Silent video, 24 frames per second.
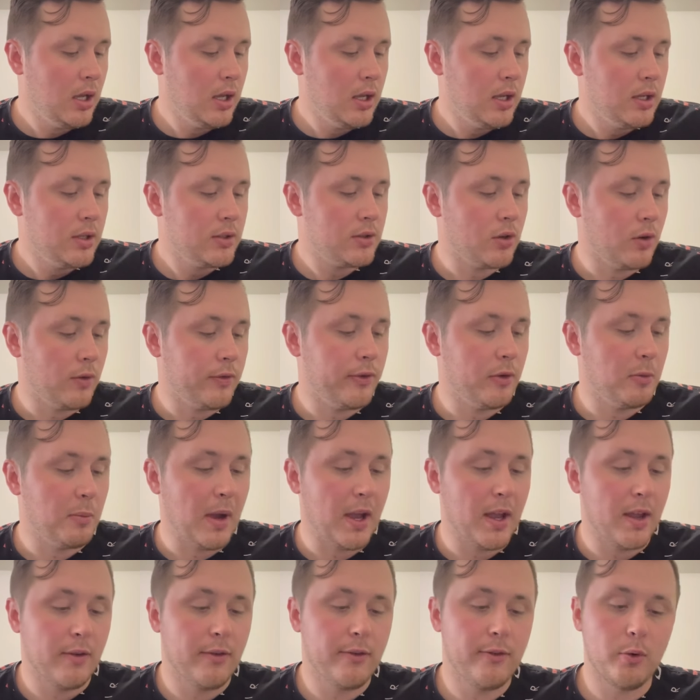So for
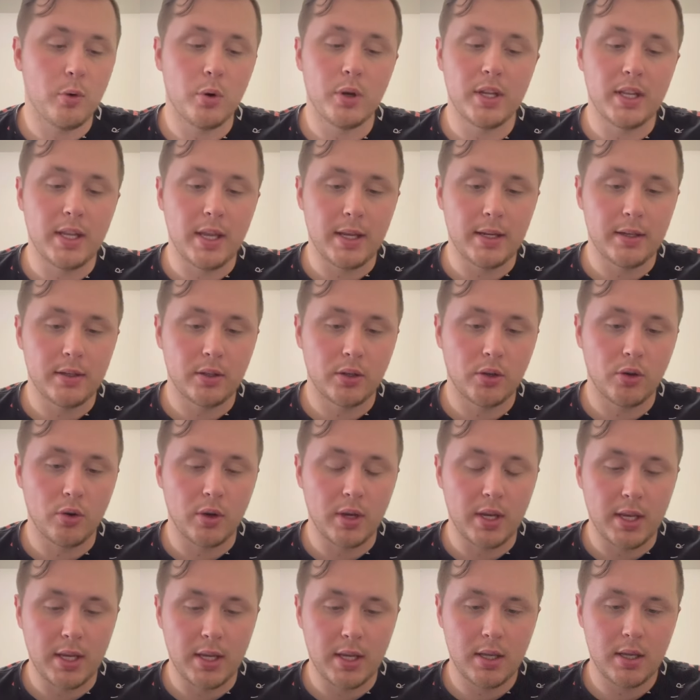my 48
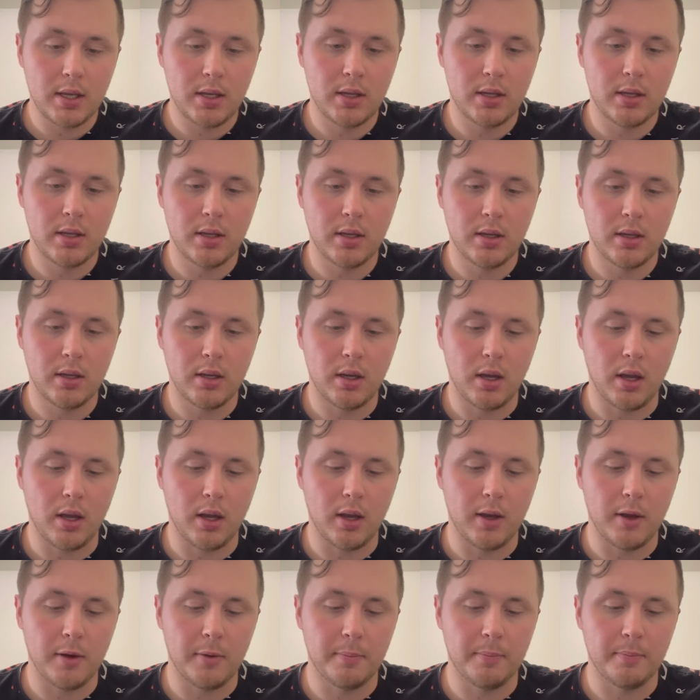degree,
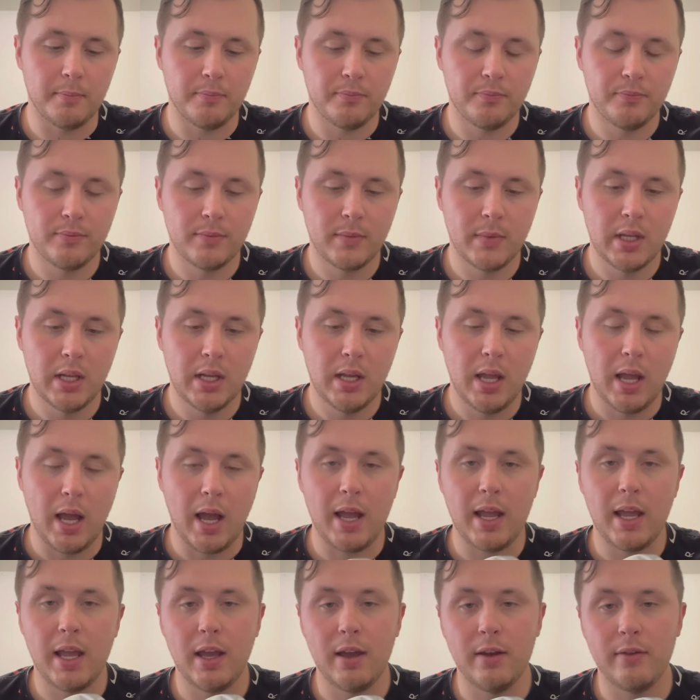I
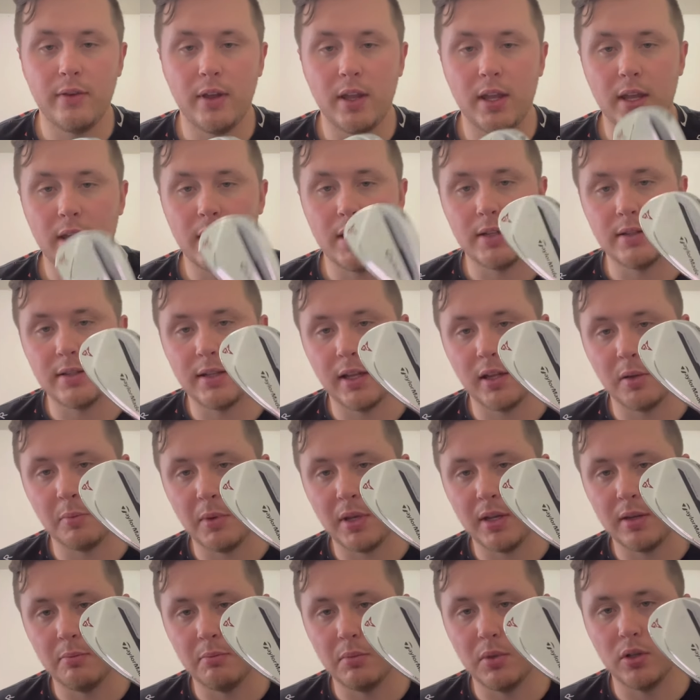have a
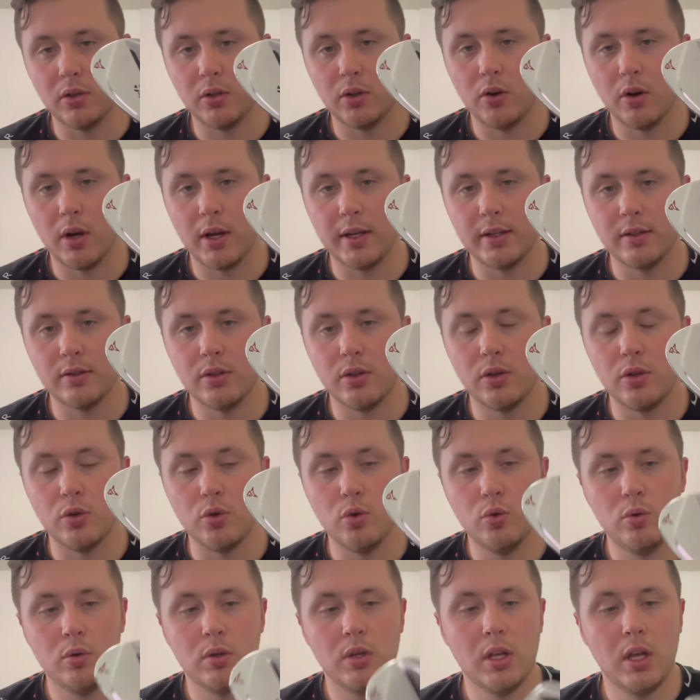TaylorMade Mill Grind
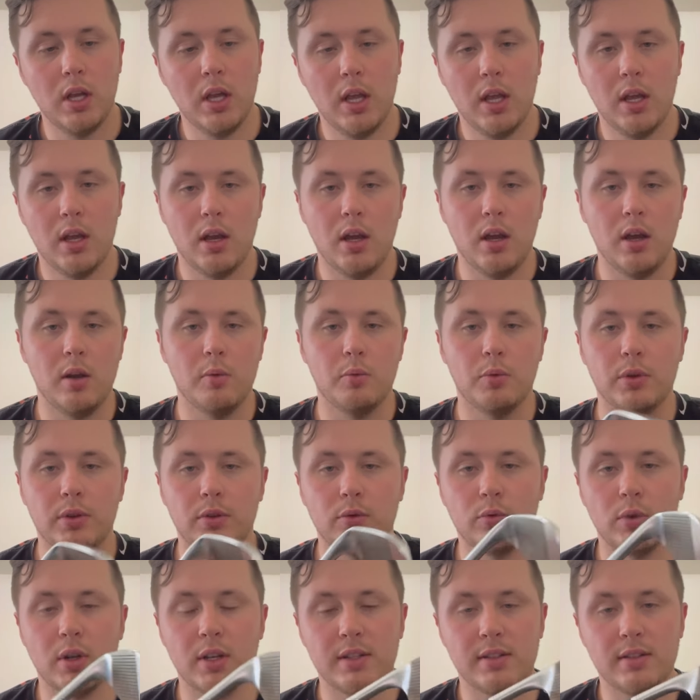2 with the
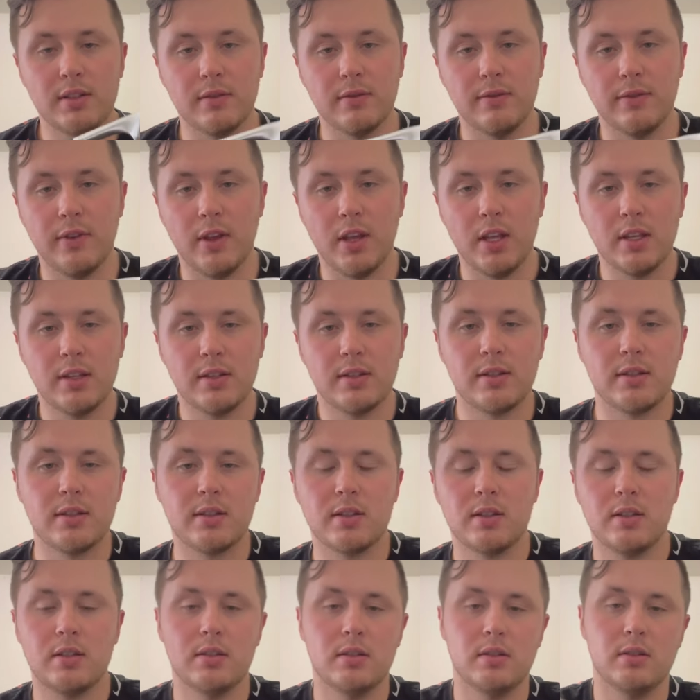rusted
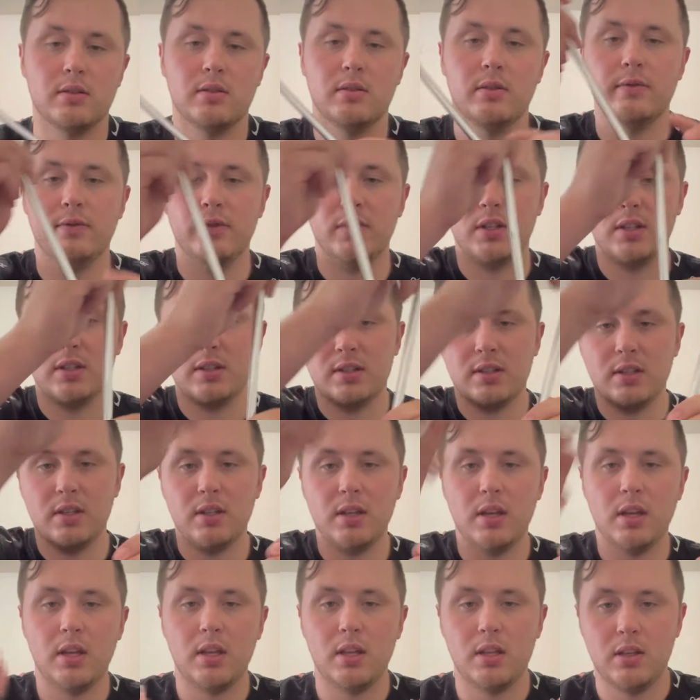face. I don't know if you can see
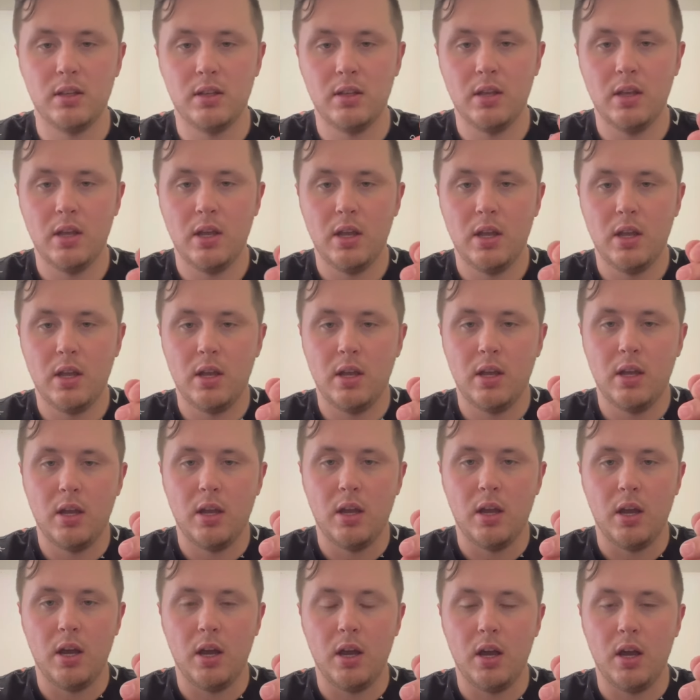that.
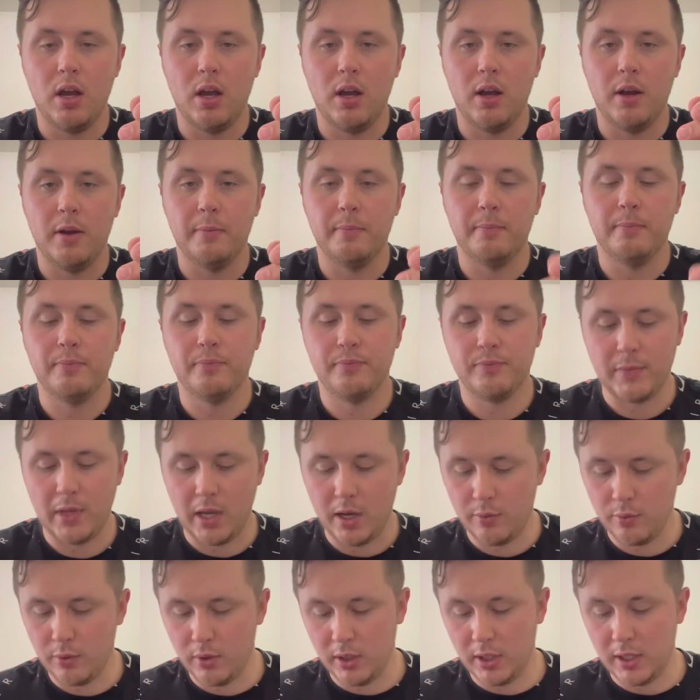
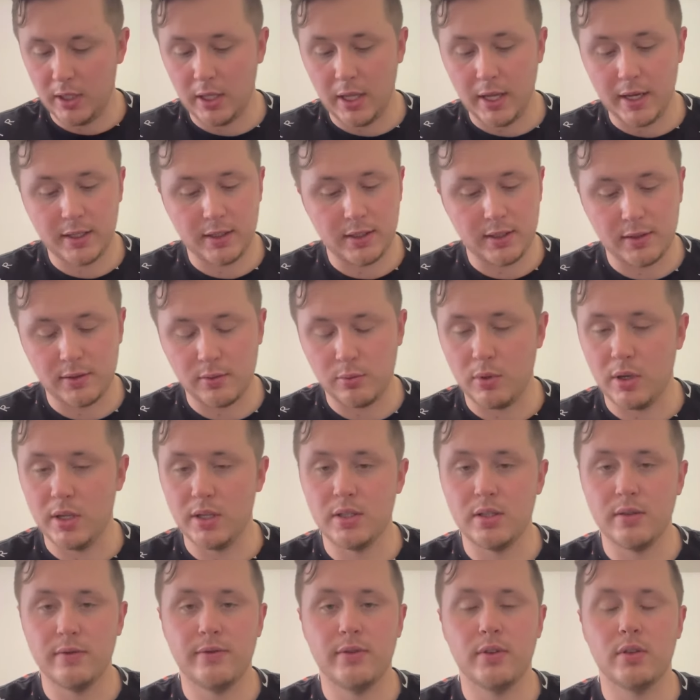I really like this
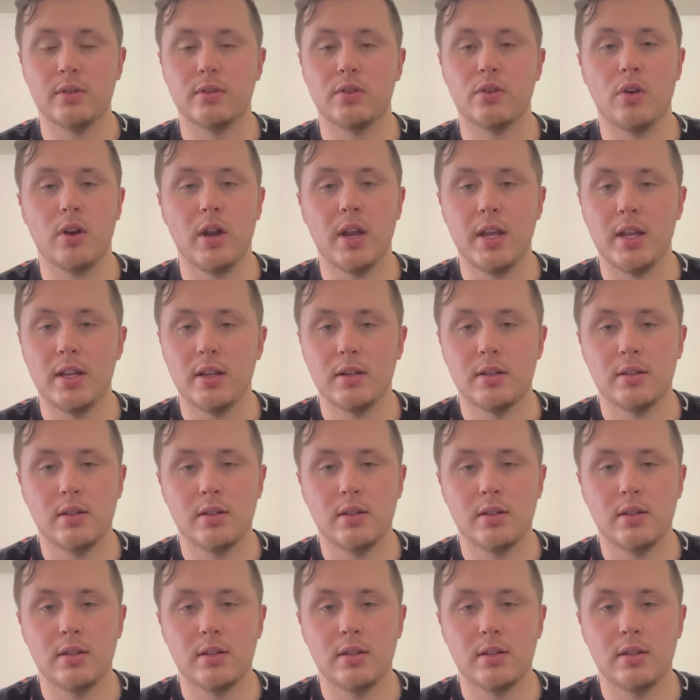wedge. It feels great.